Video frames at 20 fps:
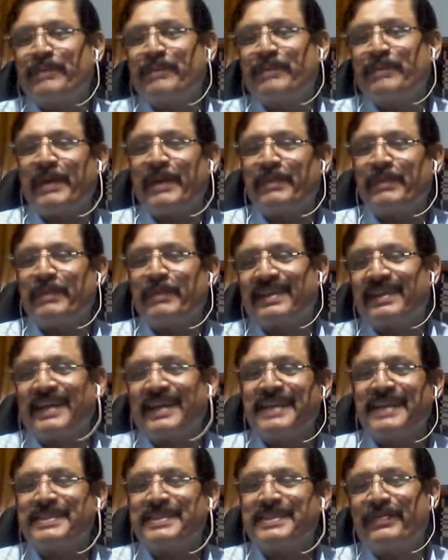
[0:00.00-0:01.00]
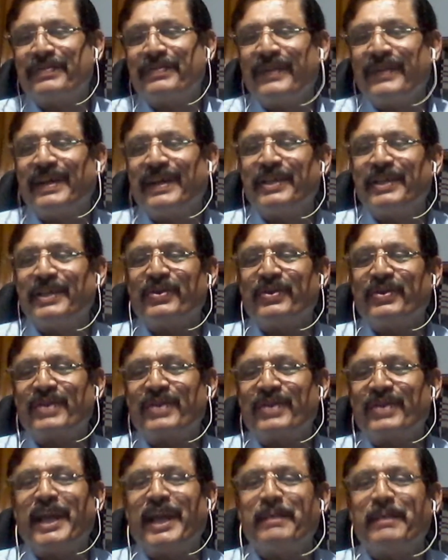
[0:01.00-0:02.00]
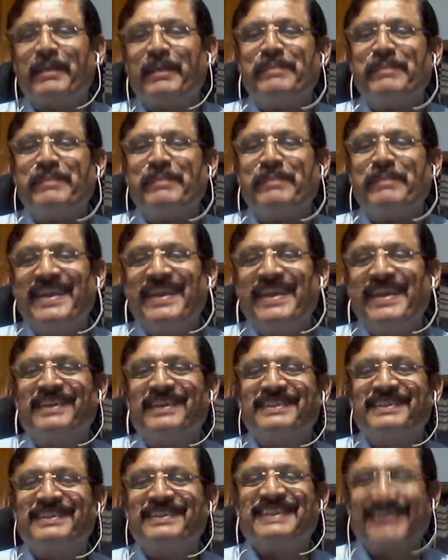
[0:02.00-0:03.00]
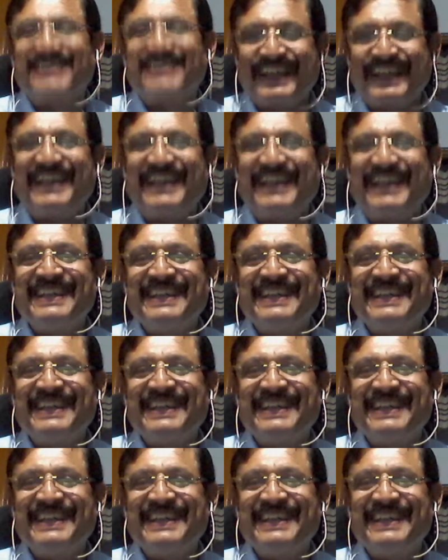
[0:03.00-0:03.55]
popular concept we all know, trial by media, correct?